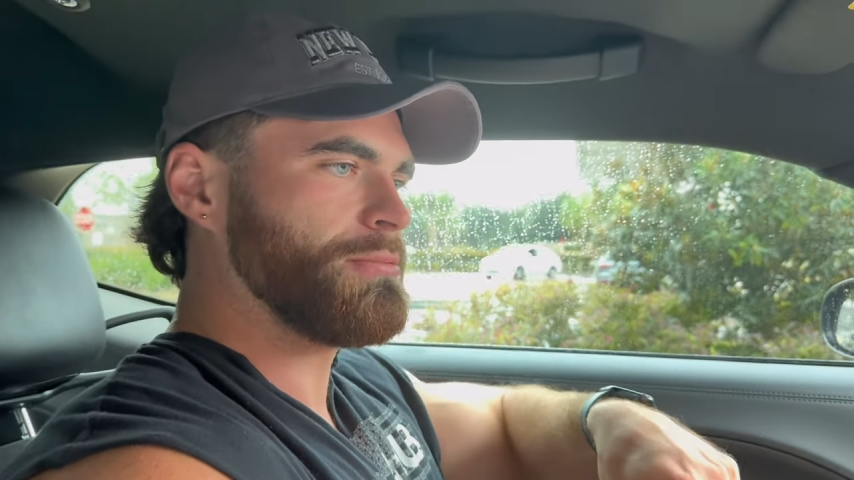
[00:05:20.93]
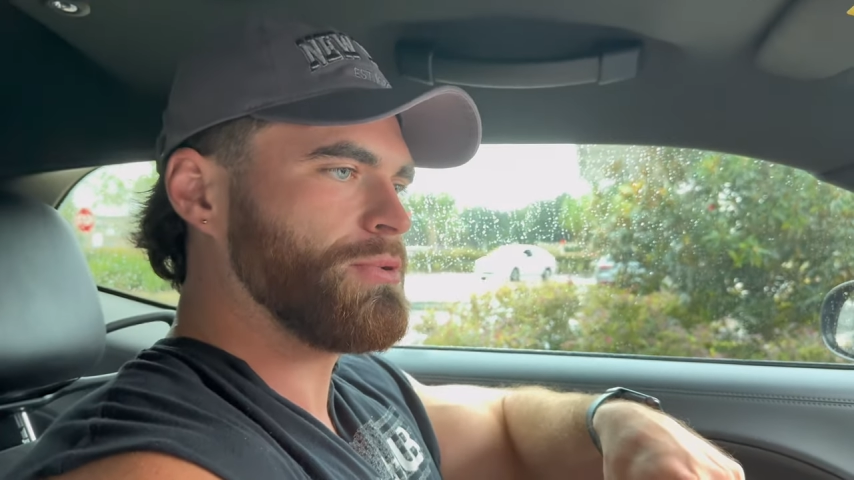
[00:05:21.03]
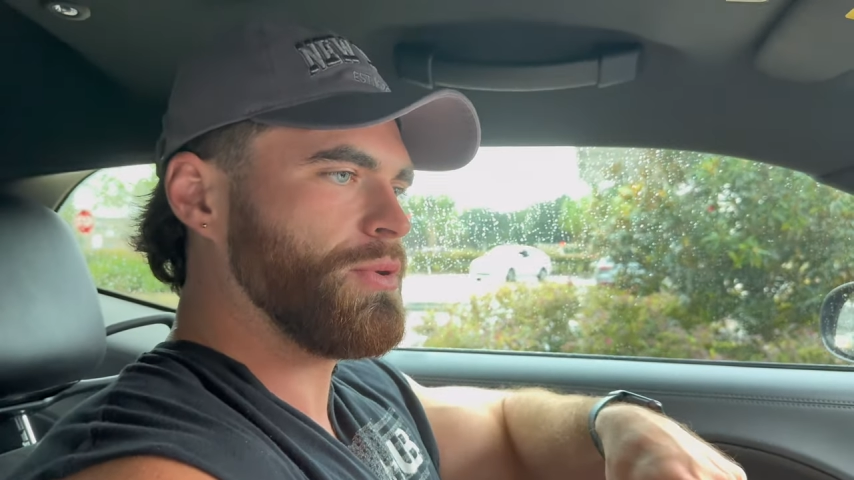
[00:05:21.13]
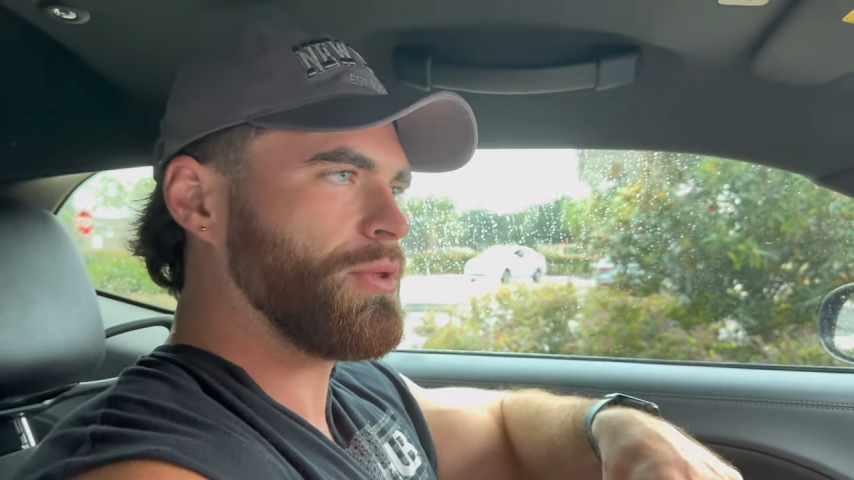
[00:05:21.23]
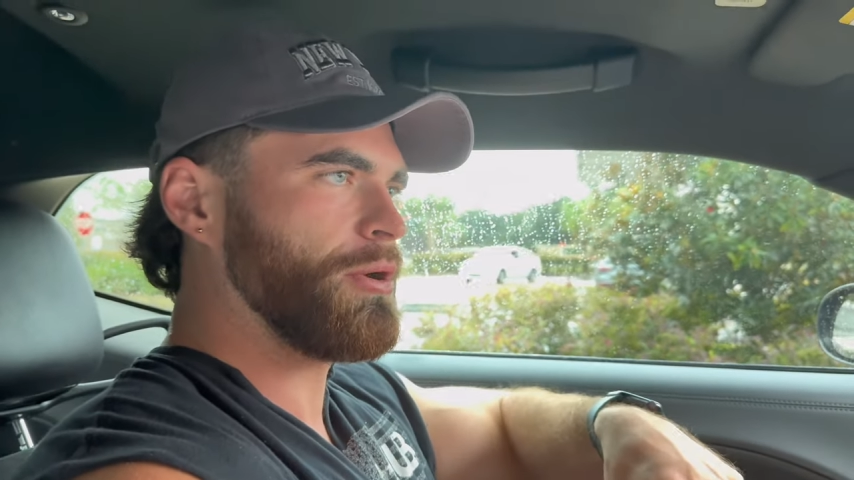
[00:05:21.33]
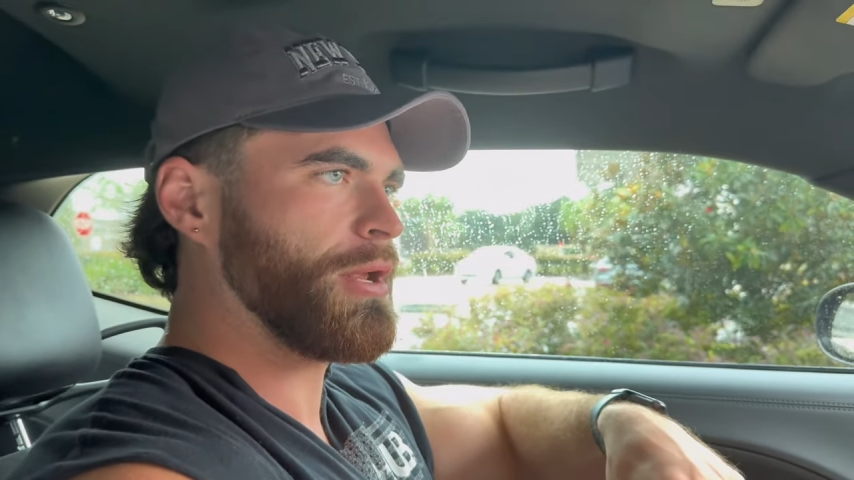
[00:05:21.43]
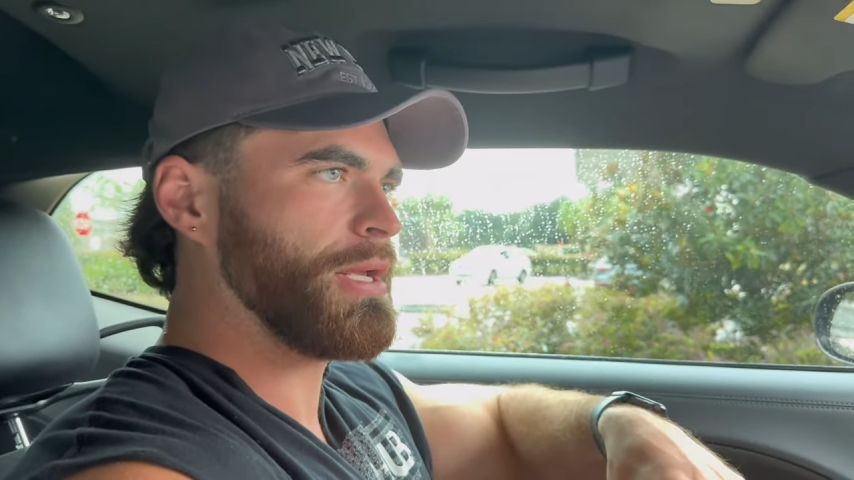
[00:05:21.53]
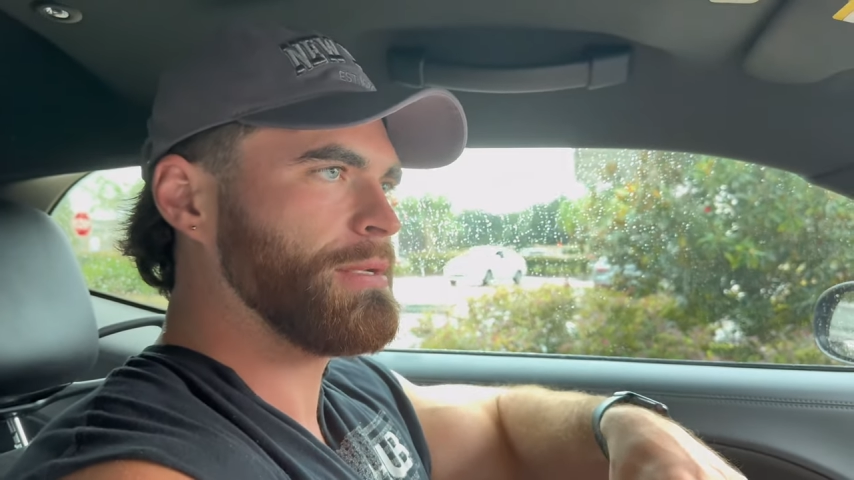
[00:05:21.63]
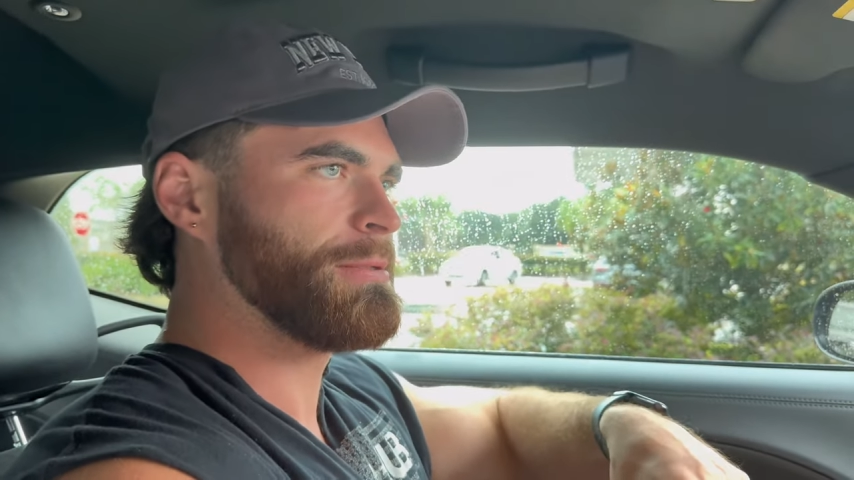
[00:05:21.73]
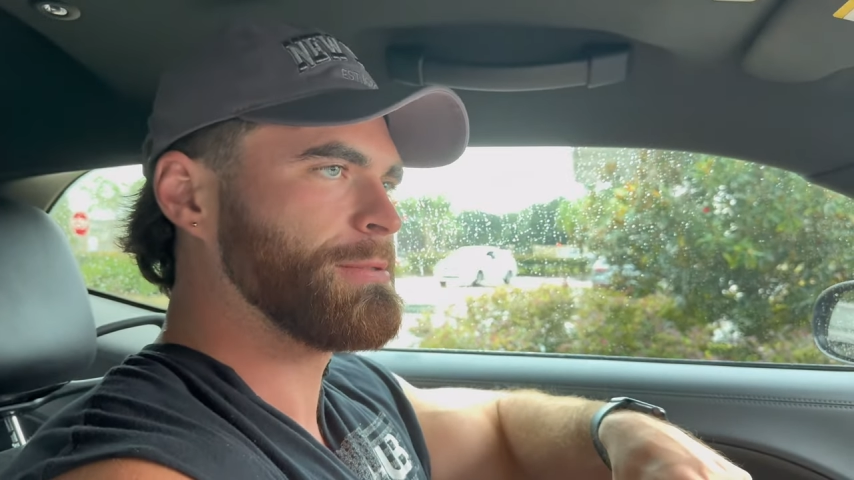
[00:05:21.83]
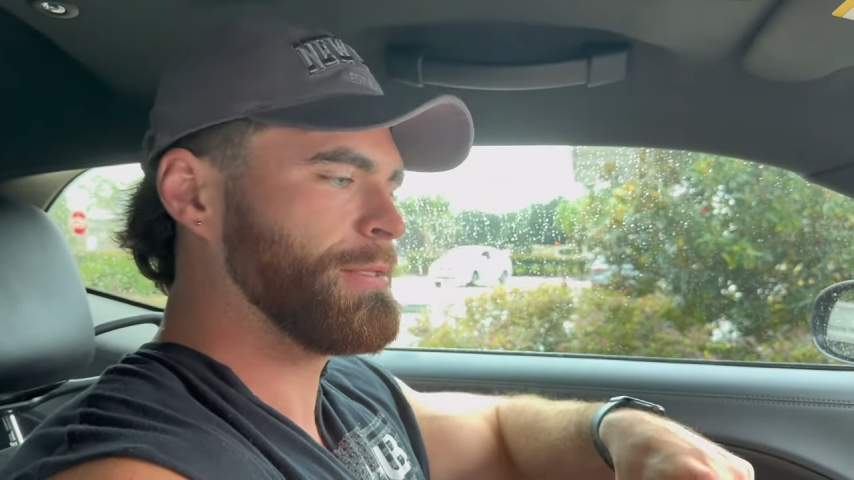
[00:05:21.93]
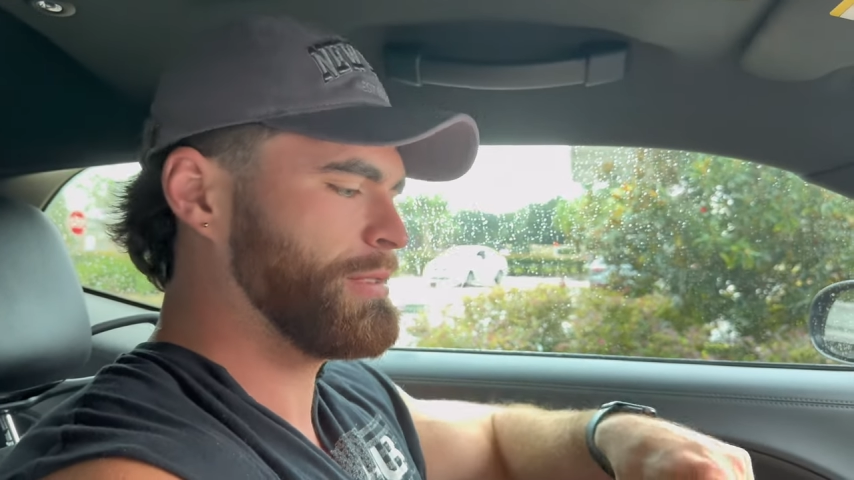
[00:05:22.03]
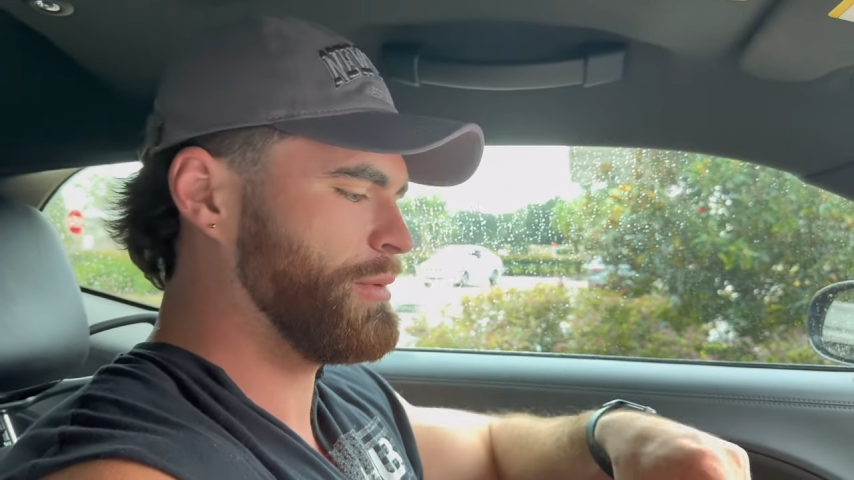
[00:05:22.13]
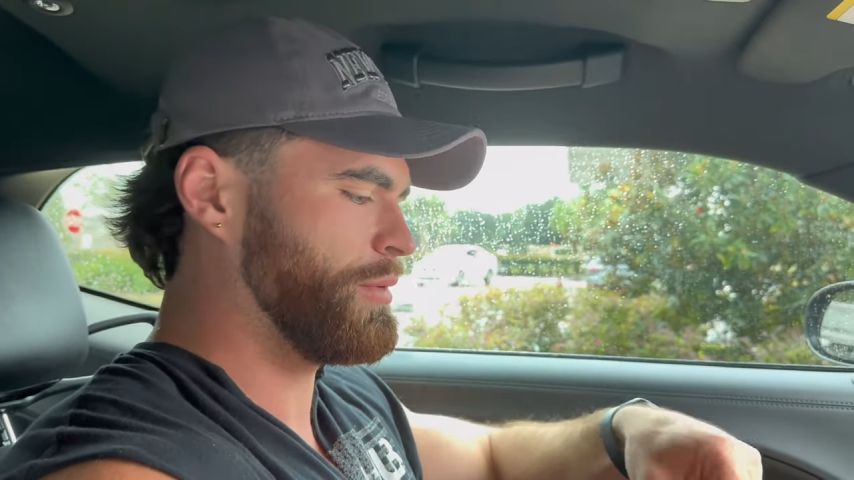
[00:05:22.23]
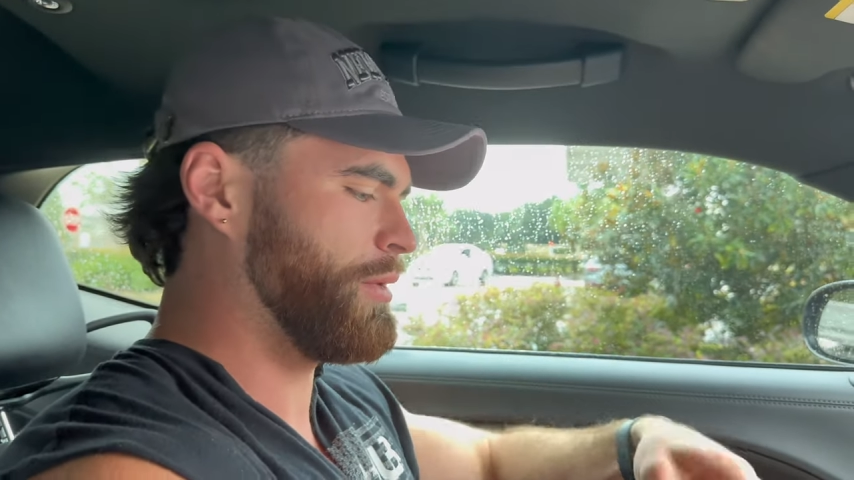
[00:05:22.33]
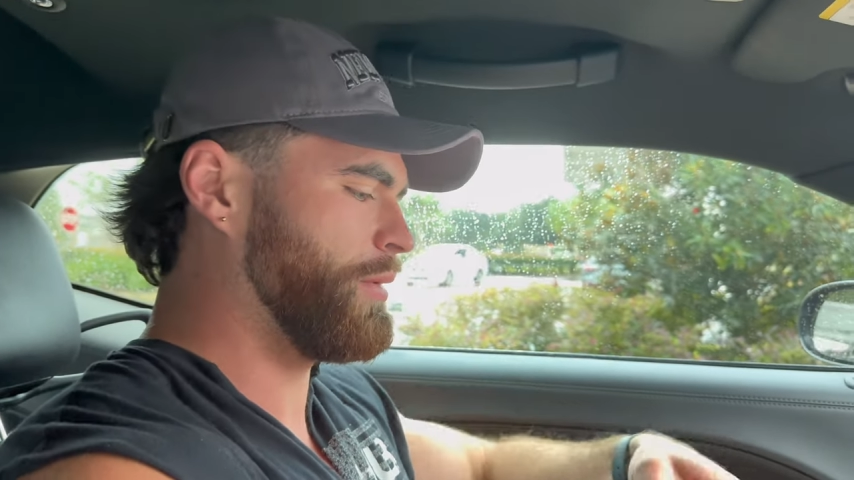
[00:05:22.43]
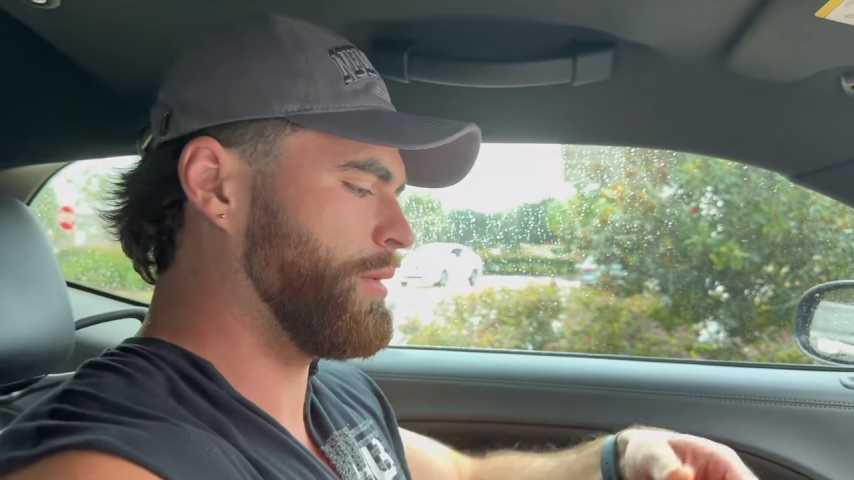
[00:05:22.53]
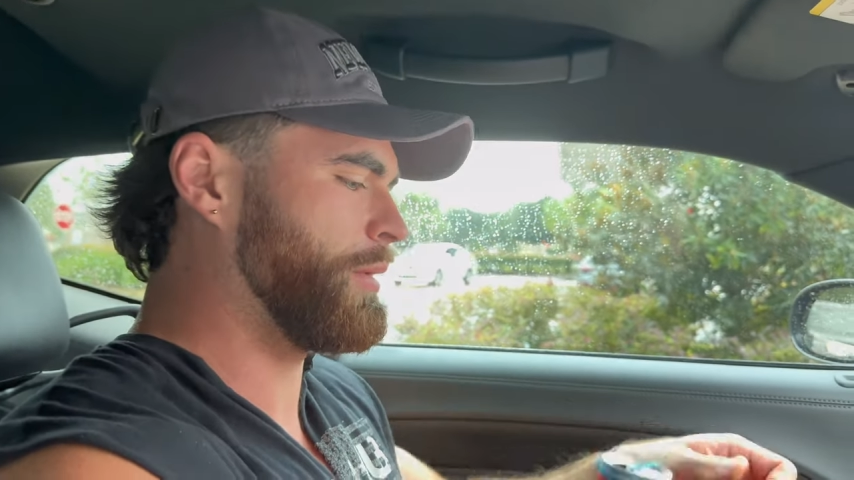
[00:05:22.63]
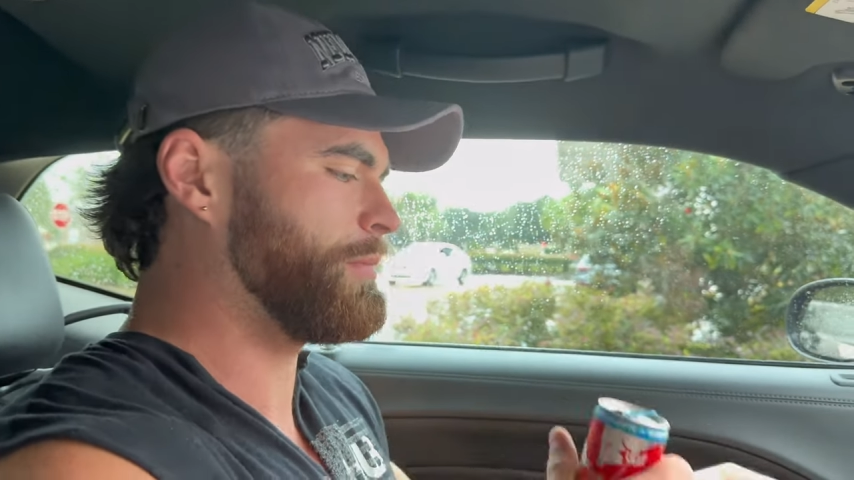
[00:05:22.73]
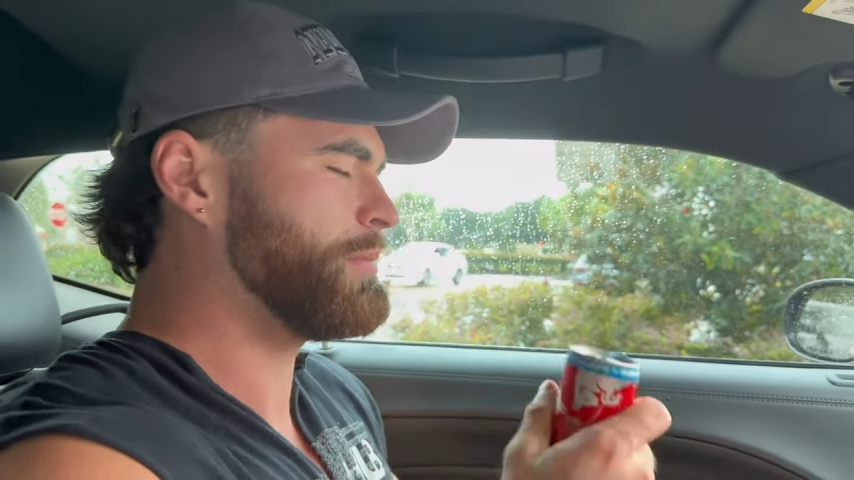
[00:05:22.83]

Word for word: 2.30. See what's going on here.